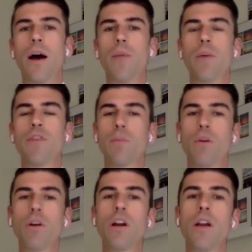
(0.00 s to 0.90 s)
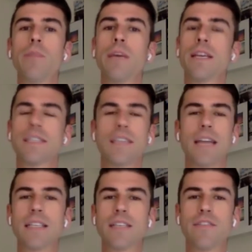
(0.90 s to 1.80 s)
We've reported on him
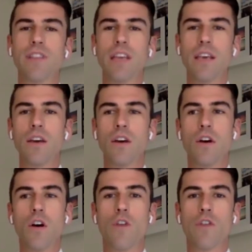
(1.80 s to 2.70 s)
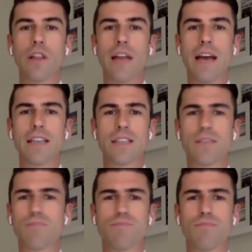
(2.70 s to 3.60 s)
extensively over the
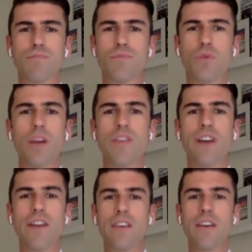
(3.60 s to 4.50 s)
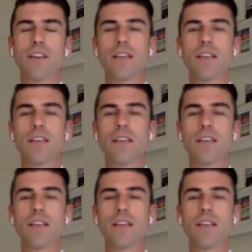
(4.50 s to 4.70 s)
last 25 years.